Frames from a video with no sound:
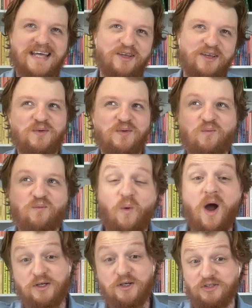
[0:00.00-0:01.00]
to tell you
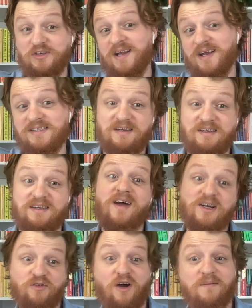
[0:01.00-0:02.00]
why you should donate to
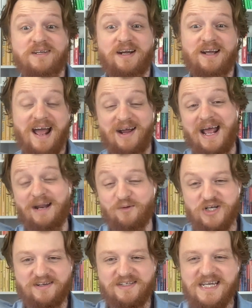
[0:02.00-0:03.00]
factory farm
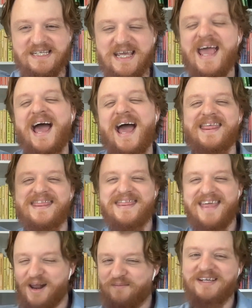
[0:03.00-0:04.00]
animal charities, and
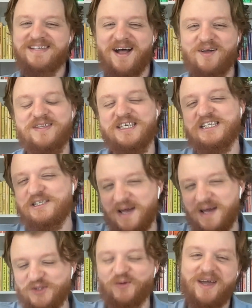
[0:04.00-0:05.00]
then I'm going to tell you this
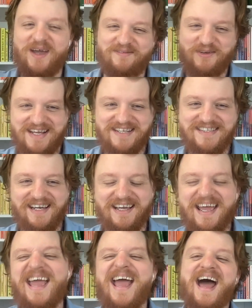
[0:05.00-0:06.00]
special way of
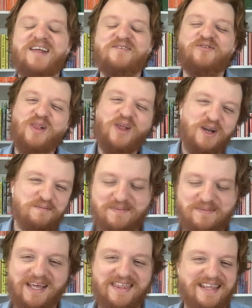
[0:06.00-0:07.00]
donating. And for a lot of
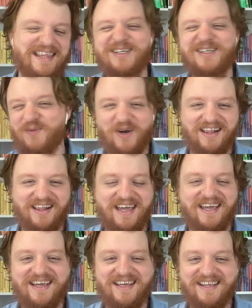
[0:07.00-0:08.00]
people, I think they just want to
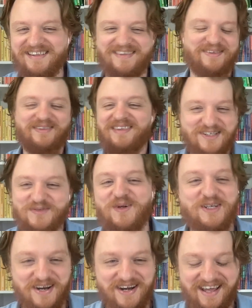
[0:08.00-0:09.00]

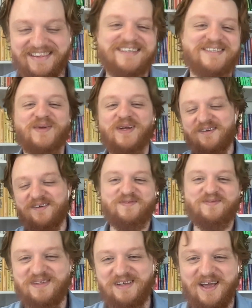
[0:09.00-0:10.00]
donate. They just want to give,
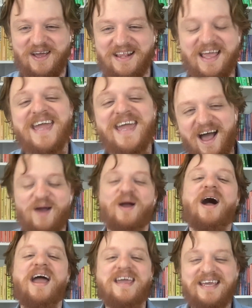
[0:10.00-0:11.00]
they're like,
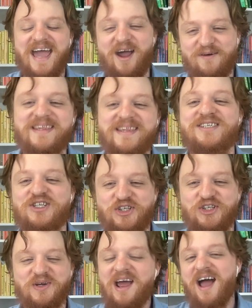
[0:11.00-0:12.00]
I care about this
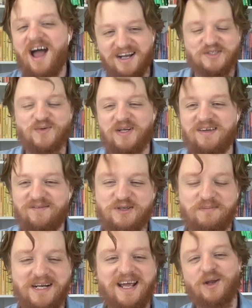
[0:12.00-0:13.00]
issue. I just want to give
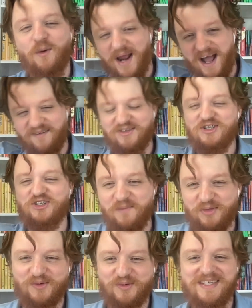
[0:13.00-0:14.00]
some money. I don't want to have to
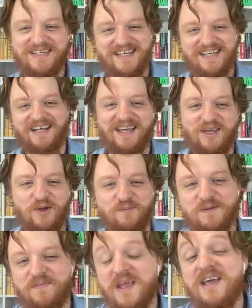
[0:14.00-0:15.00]
jump through these kind of like
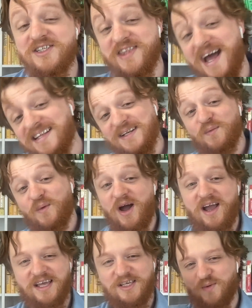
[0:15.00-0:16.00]
hoops. So that didn't
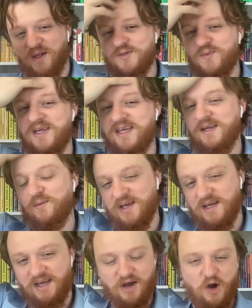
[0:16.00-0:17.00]
work as well as
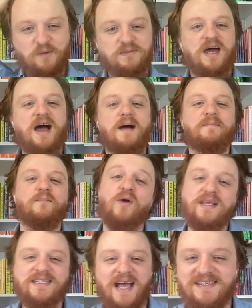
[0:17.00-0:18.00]
we had hoped,
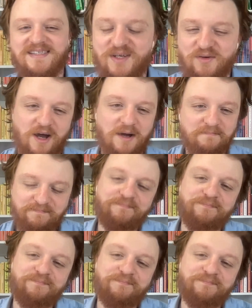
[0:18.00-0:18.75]
or at least hasn't so far.